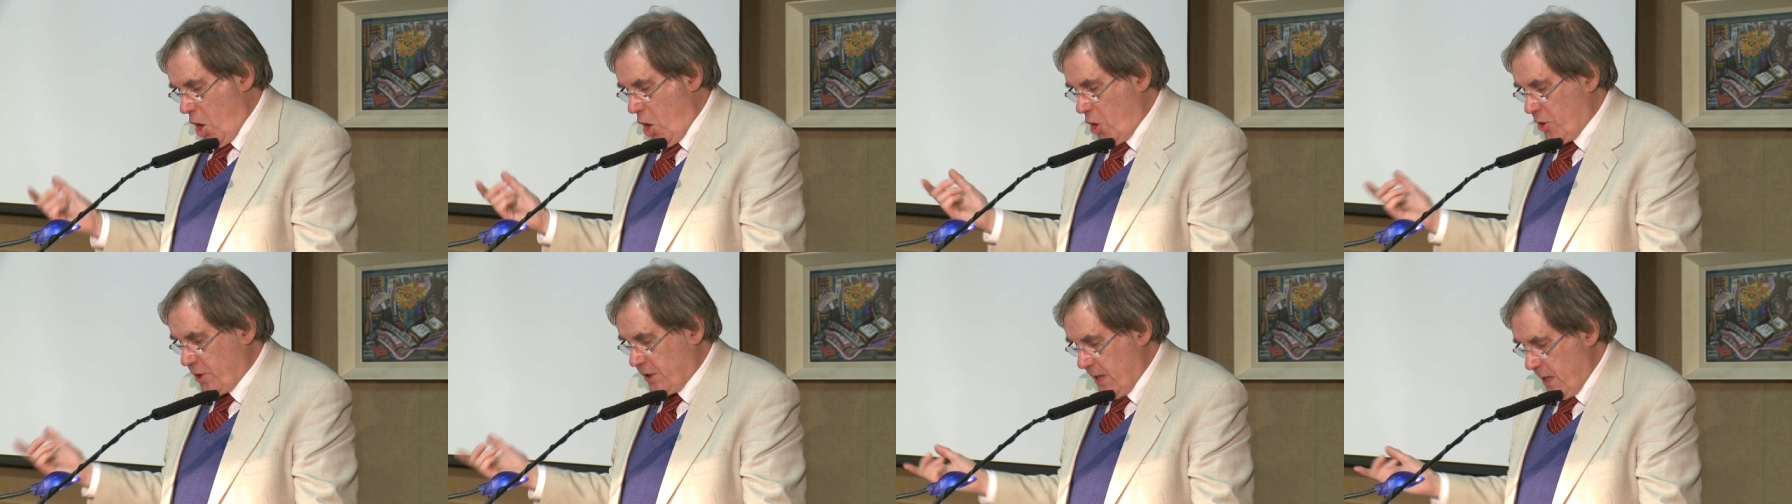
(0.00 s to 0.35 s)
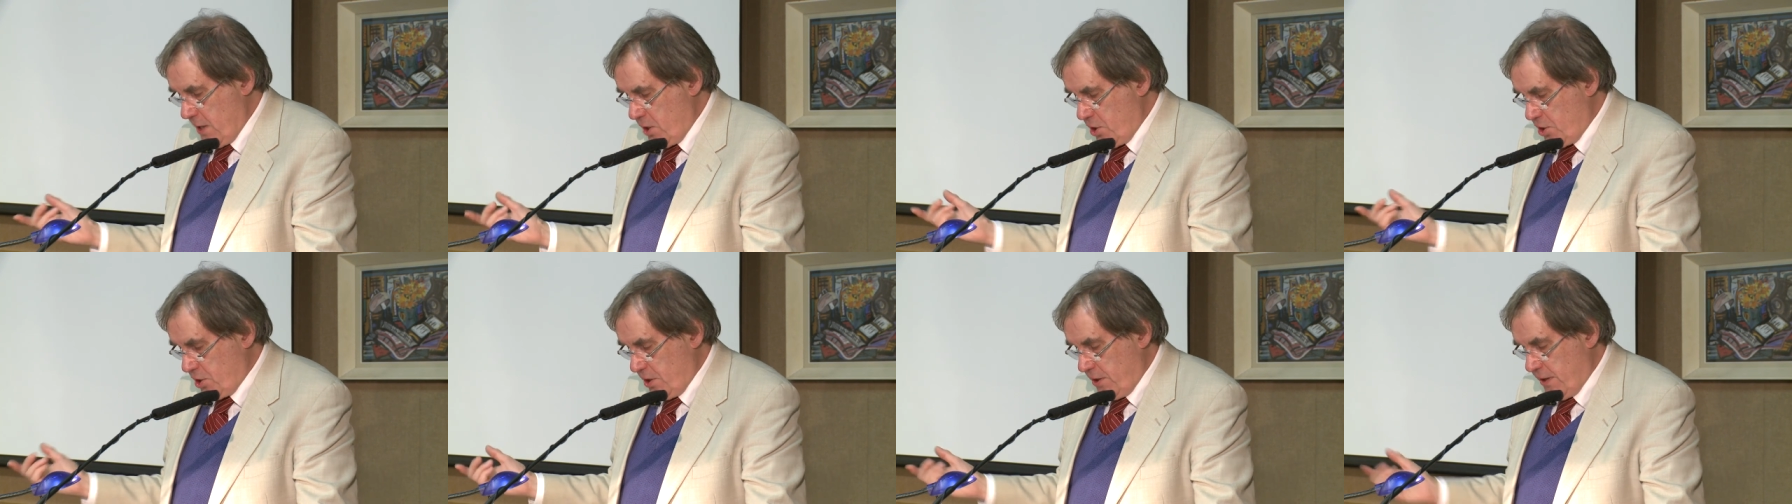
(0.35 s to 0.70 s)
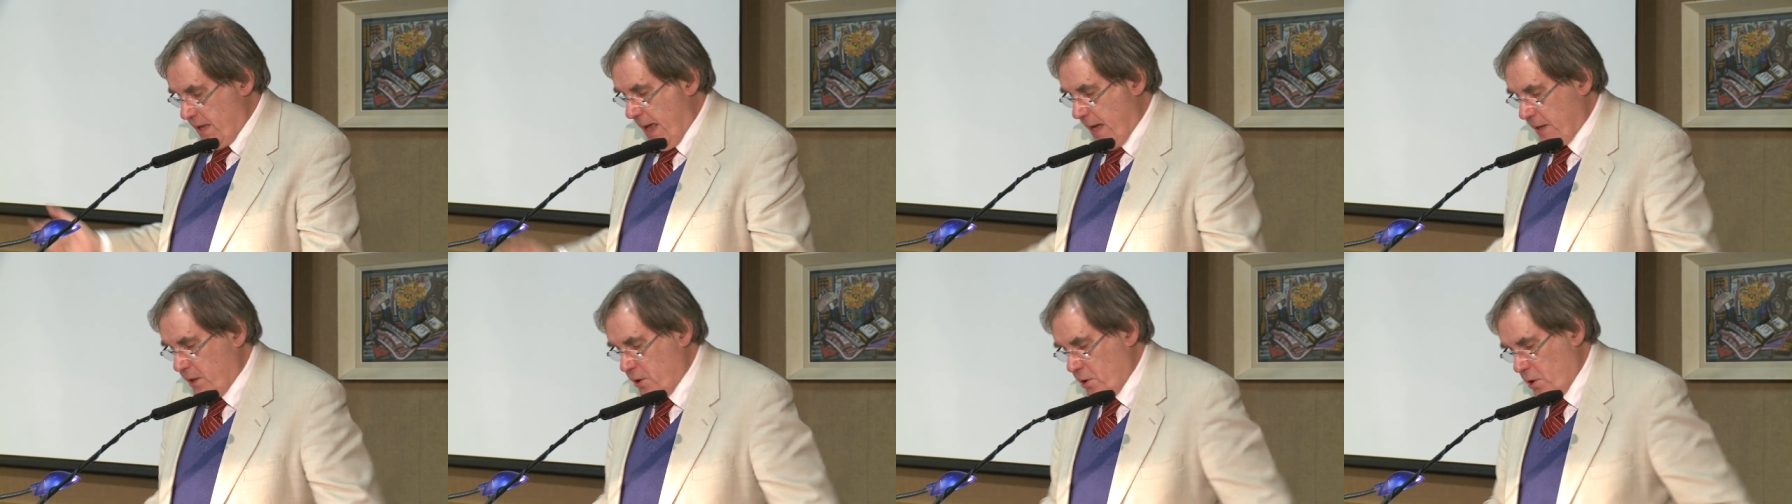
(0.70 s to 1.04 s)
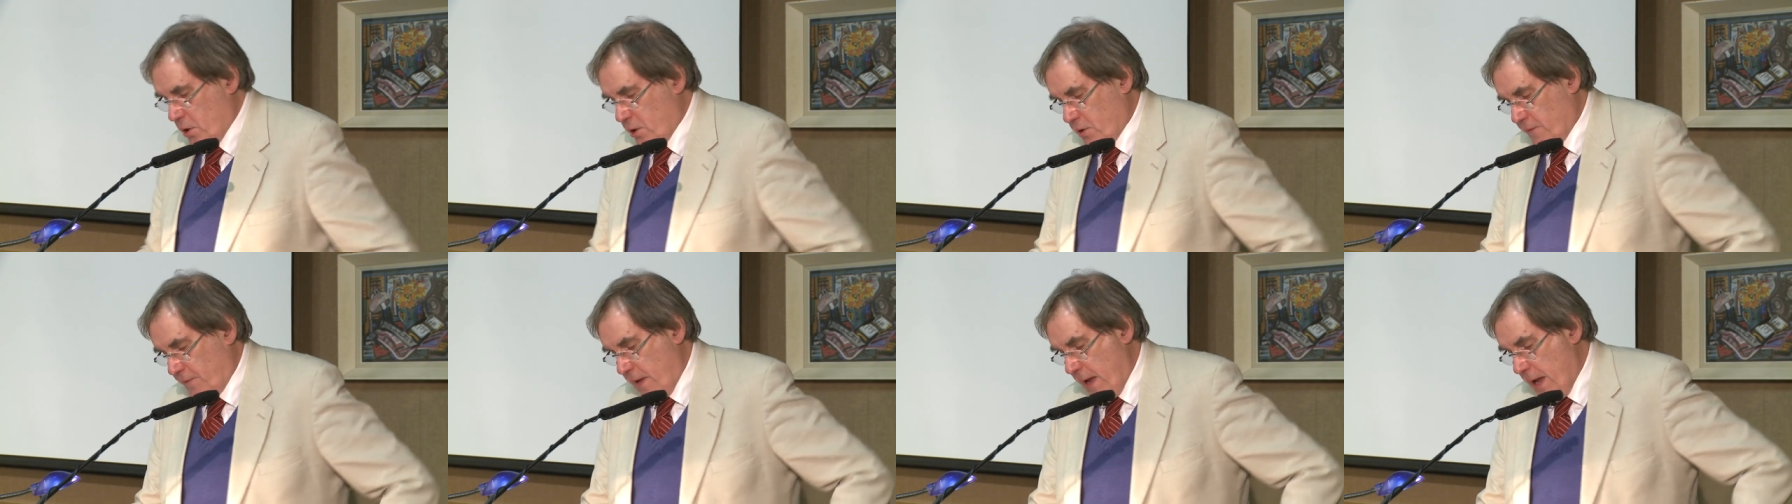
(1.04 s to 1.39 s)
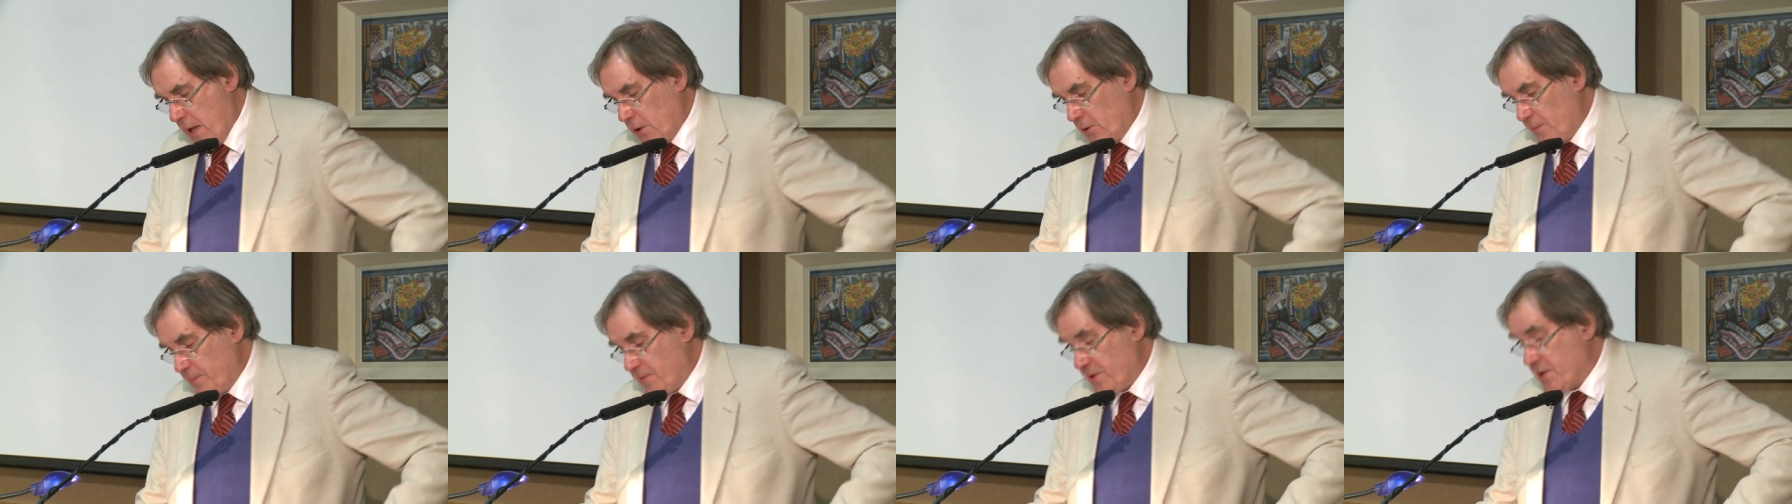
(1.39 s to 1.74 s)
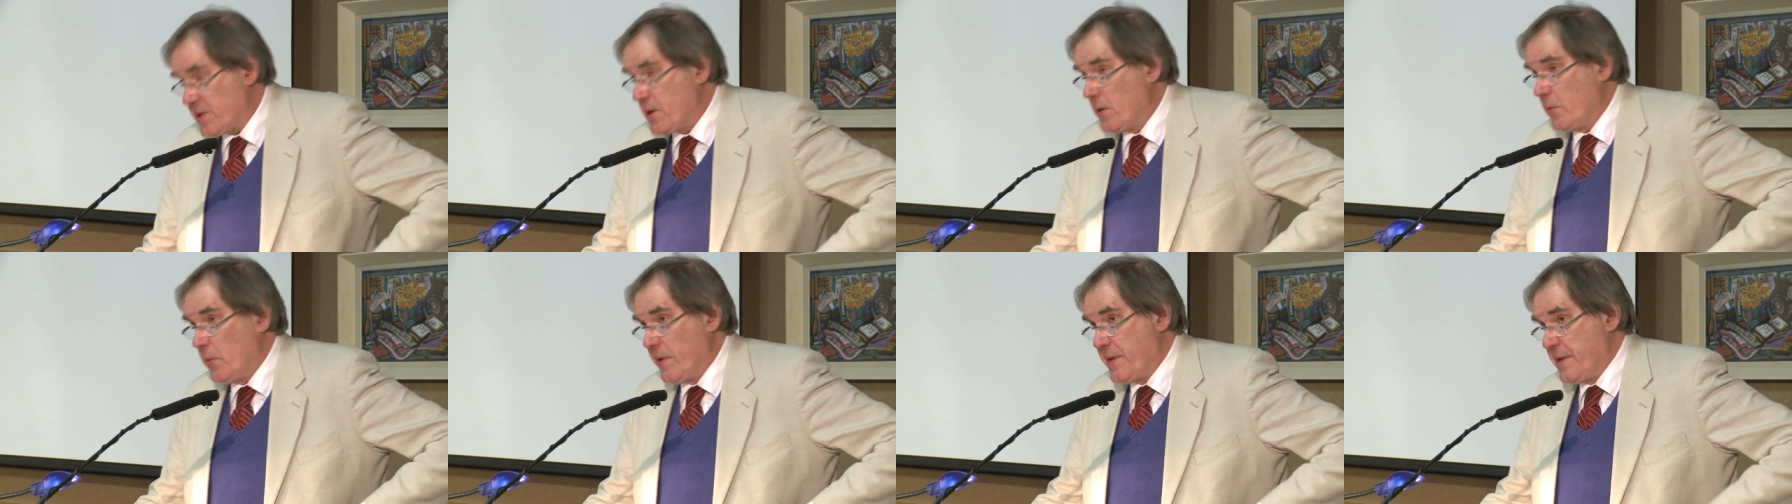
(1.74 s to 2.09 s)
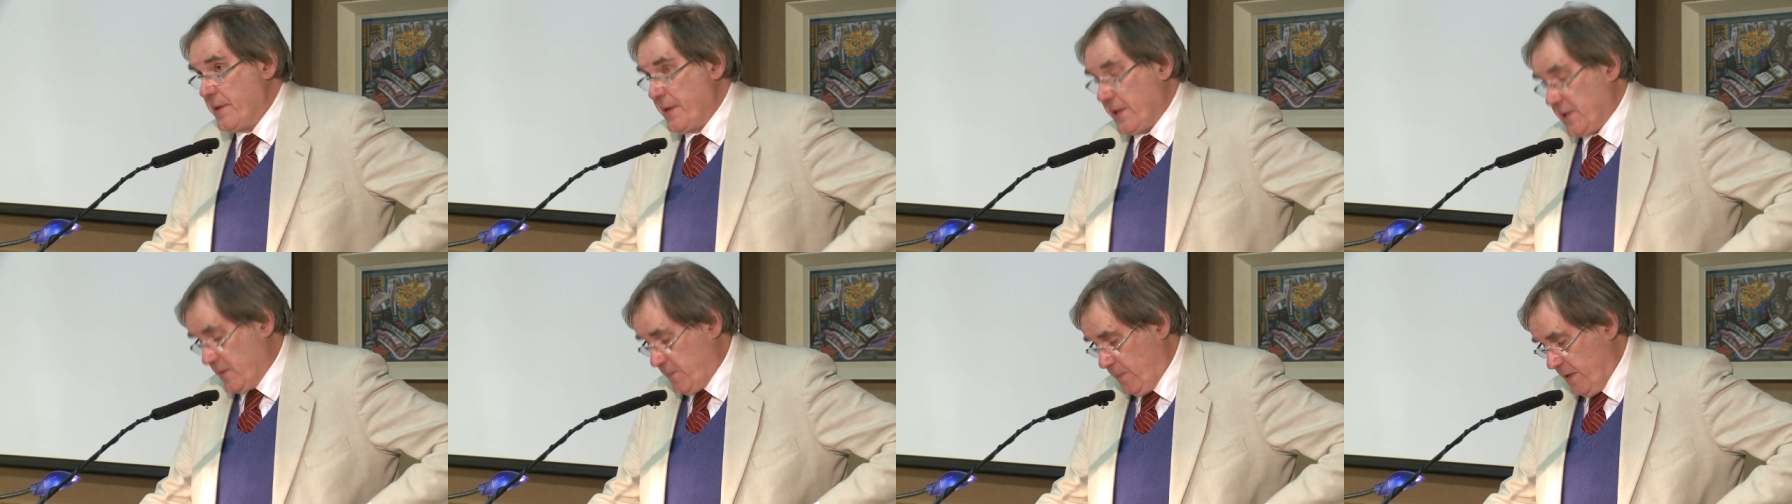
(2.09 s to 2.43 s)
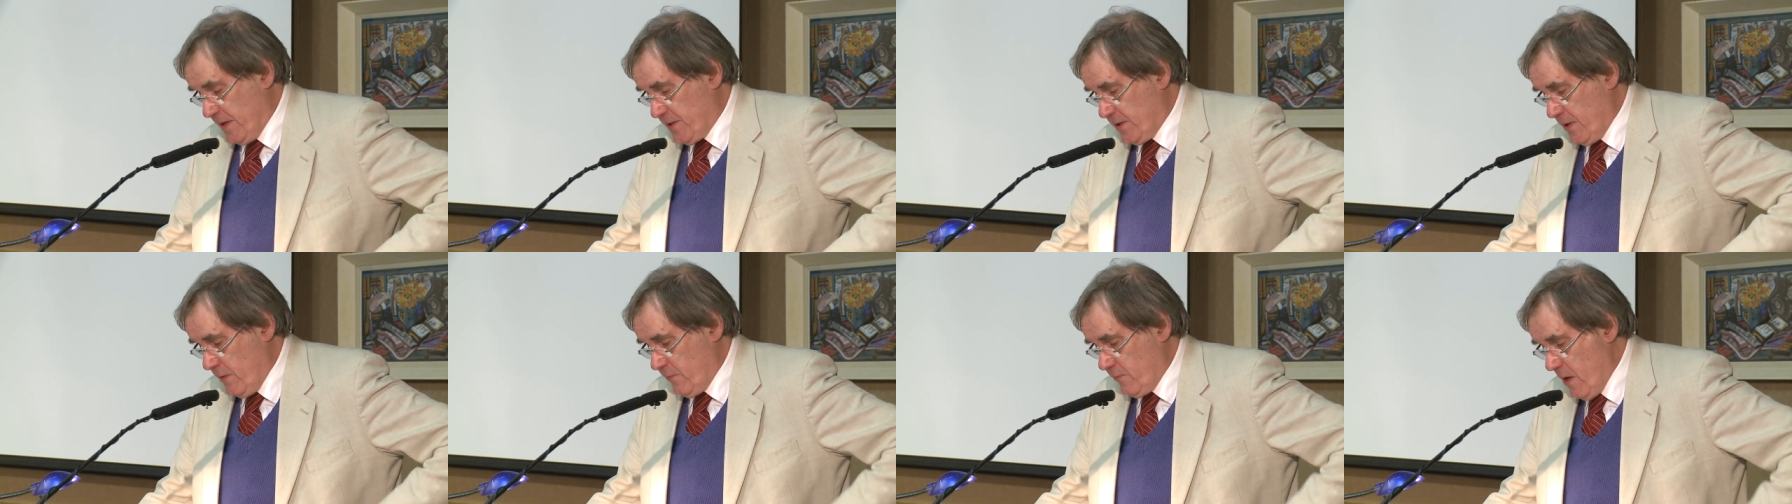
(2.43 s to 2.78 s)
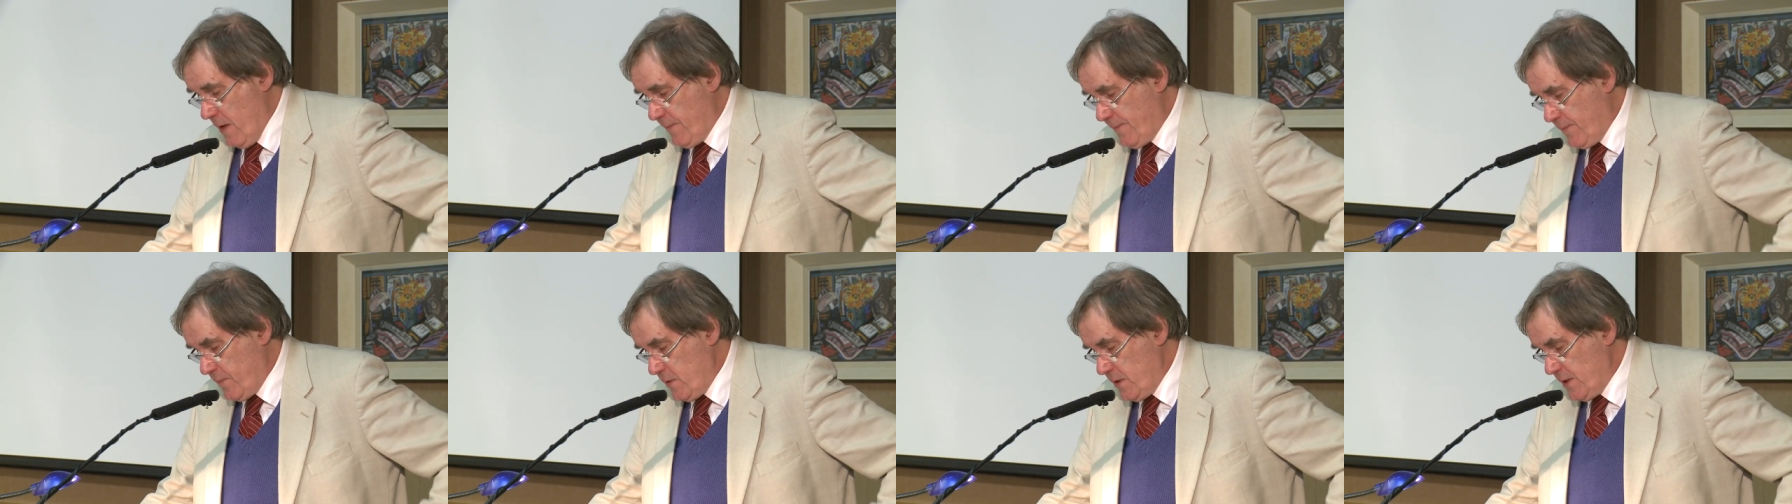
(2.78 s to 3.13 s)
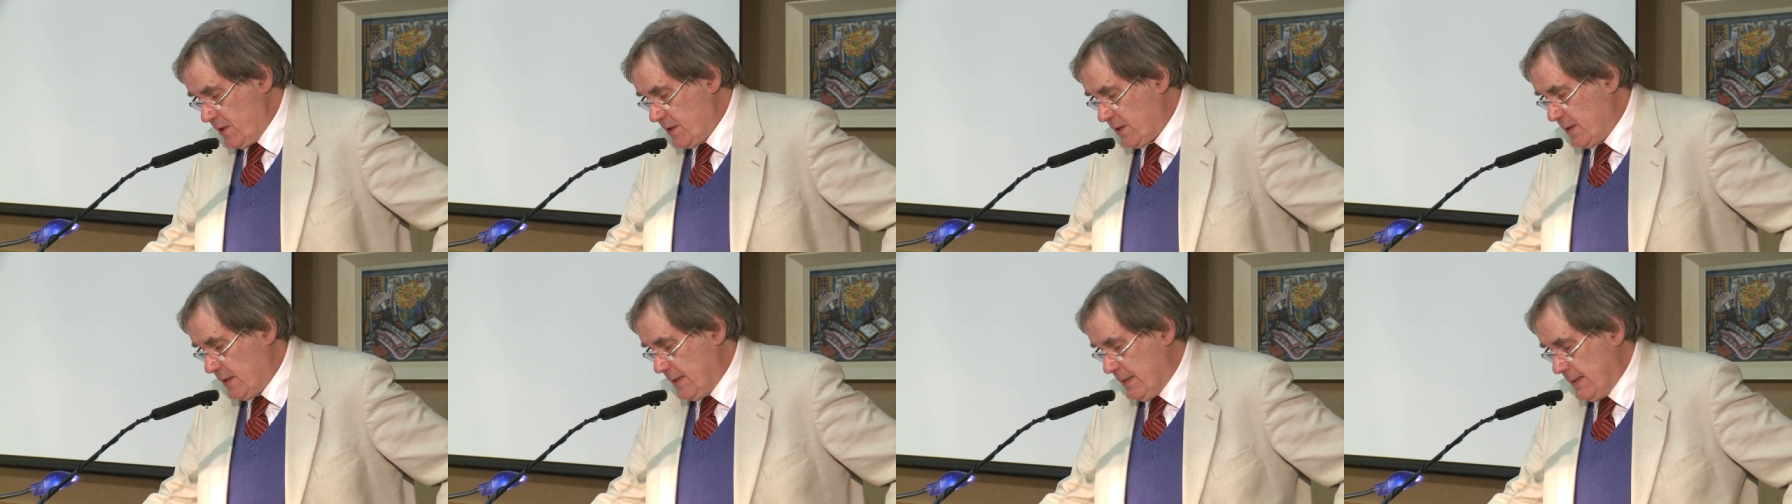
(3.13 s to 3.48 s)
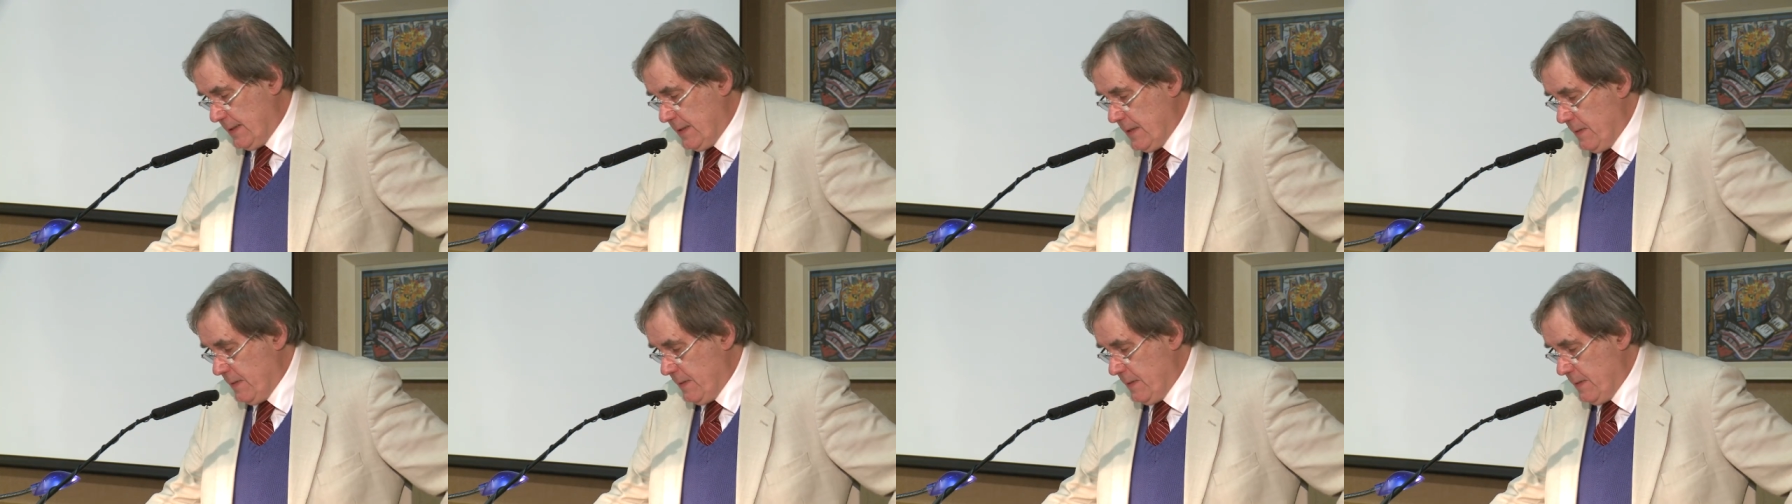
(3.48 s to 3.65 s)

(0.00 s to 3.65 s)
On occasion, the hagiographer helps with an explicit reference,